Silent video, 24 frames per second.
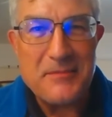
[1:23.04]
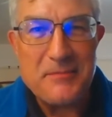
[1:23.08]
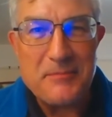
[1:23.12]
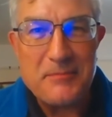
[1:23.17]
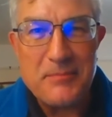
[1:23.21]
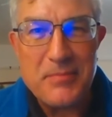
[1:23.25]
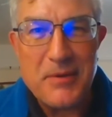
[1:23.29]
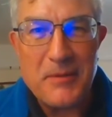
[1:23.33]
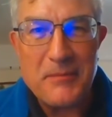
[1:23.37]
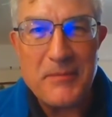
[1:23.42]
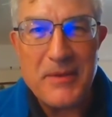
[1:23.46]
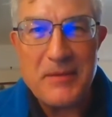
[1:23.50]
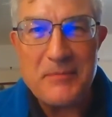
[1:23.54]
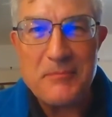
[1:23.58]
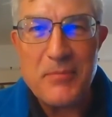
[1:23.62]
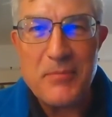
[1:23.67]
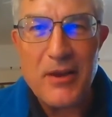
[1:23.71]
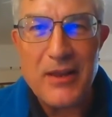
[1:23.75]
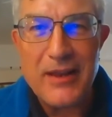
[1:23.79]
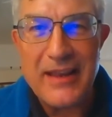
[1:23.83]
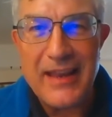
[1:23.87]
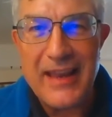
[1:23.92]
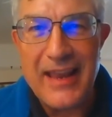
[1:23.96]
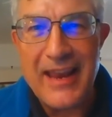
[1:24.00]
I mean,
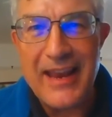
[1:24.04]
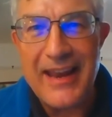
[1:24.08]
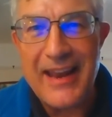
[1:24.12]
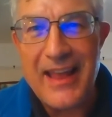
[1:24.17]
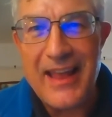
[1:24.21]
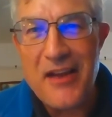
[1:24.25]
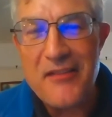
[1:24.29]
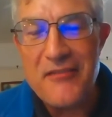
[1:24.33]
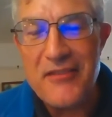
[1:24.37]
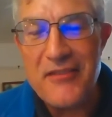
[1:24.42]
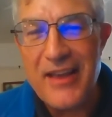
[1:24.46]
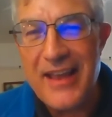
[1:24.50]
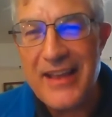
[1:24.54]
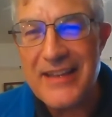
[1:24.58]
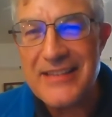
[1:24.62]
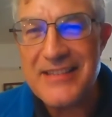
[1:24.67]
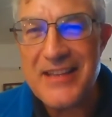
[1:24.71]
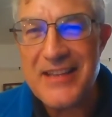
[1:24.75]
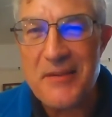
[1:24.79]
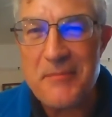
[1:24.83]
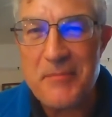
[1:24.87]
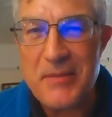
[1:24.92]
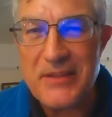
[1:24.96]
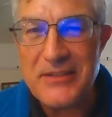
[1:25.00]
plug it in over here.
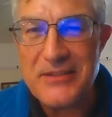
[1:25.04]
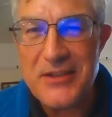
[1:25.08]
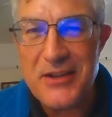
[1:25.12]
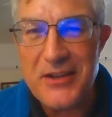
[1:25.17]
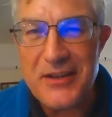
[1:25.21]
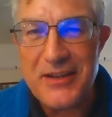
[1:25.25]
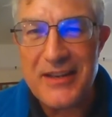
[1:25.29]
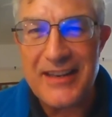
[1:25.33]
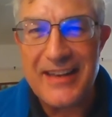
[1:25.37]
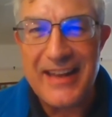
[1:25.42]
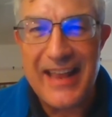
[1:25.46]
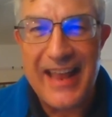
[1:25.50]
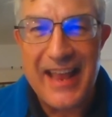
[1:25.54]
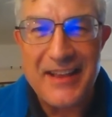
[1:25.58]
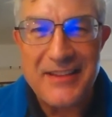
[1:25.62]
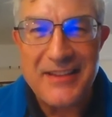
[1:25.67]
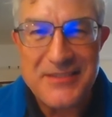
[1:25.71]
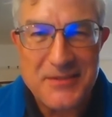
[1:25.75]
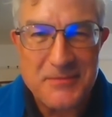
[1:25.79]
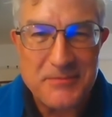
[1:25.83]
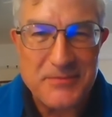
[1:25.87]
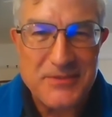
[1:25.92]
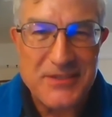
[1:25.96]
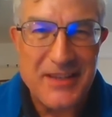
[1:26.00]
So I've been turning the
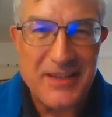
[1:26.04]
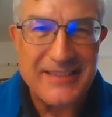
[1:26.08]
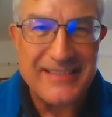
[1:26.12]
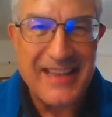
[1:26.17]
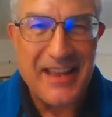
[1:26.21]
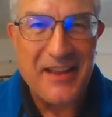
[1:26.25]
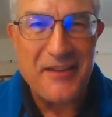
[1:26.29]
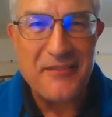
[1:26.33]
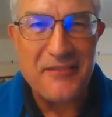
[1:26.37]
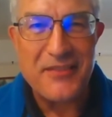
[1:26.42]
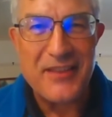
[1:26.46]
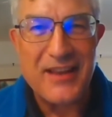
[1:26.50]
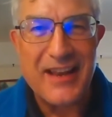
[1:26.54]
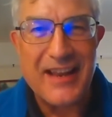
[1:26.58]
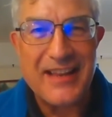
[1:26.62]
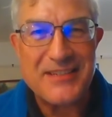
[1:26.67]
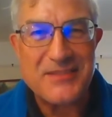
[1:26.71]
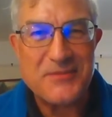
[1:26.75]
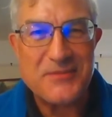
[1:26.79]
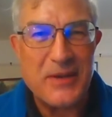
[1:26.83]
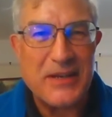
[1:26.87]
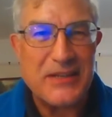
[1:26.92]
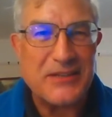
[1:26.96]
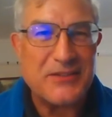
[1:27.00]
house upside down for the
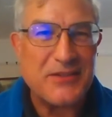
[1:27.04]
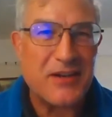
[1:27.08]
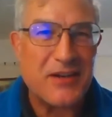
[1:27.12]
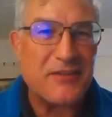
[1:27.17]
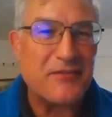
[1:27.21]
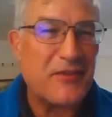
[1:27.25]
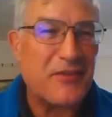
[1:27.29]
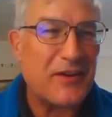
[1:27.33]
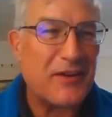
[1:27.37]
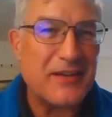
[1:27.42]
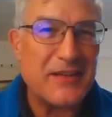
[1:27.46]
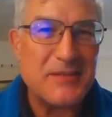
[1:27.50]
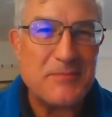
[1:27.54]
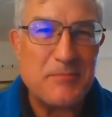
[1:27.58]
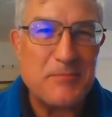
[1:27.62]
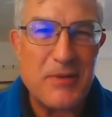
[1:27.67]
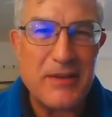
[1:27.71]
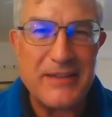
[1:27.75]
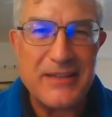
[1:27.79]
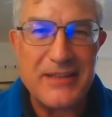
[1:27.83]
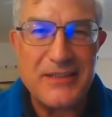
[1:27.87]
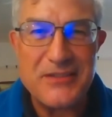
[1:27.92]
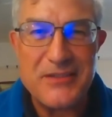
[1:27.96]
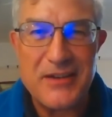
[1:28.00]
last week trying to find this
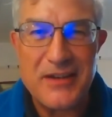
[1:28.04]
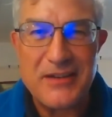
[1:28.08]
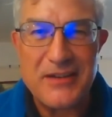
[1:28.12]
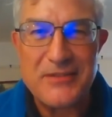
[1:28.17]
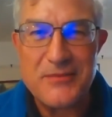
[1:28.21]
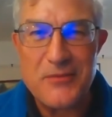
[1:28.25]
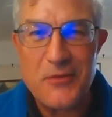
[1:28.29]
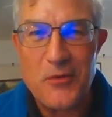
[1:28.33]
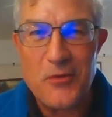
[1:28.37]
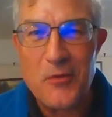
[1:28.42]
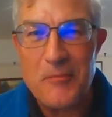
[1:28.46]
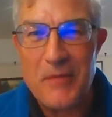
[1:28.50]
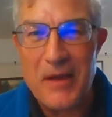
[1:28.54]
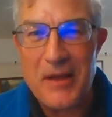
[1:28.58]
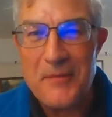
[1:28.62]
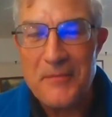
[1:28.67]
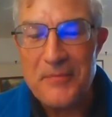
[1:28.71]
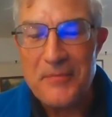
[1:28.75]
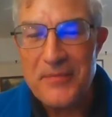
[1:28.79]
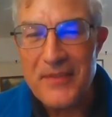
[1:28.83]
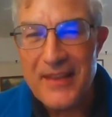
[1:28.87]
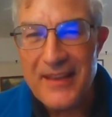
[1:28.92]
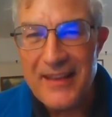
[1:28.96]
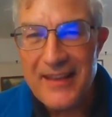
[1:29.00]
bloody transformer,
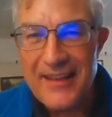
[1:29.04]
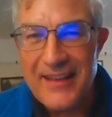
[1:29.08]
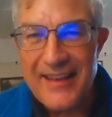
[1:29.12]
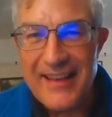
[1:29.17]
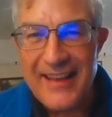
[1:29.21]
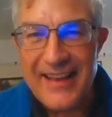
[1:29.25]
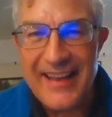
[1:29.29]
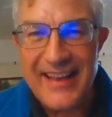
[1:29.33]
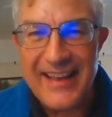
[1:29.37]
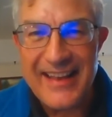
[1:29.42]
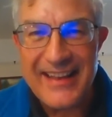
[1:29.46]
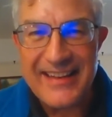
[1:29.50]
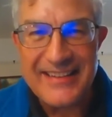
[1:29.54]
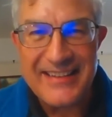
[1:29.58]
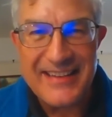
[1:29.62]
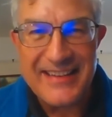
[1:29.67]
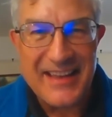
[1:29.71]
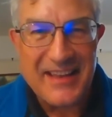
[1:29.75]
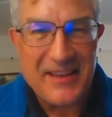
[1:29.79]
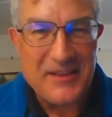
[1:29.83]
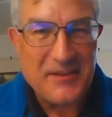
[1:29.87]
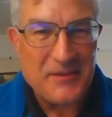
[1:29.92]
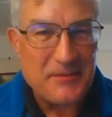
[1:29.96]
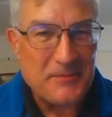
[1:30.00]

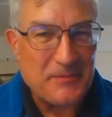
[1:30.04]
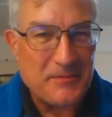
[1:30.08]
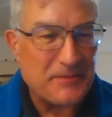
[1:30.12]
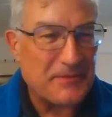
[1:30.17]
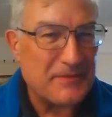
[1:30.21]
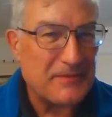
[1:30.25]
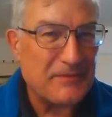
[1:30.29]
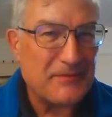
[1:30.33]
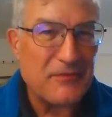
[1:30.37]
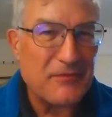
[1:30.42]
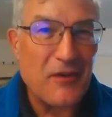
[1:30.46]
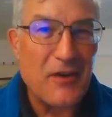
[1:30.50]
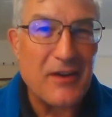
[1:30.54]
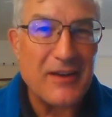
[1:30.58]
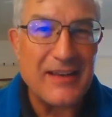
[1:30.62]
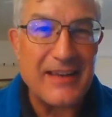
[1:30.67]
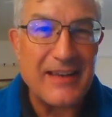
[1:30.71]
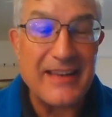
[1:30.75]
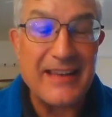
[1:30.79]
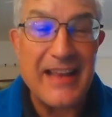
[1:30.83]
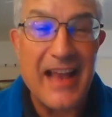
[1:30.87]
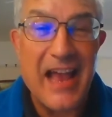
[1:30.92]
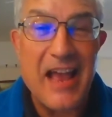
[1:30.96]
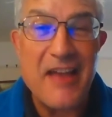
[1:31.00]
and
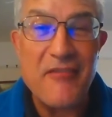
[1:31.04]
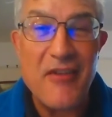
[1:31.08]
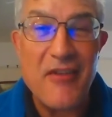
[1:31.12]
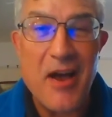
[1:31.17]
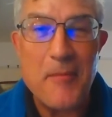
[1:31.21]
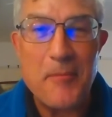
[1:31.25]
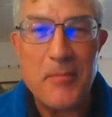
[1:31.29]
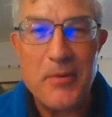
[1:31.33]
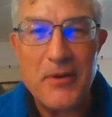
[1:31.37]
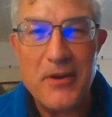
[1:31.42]
finally gave up.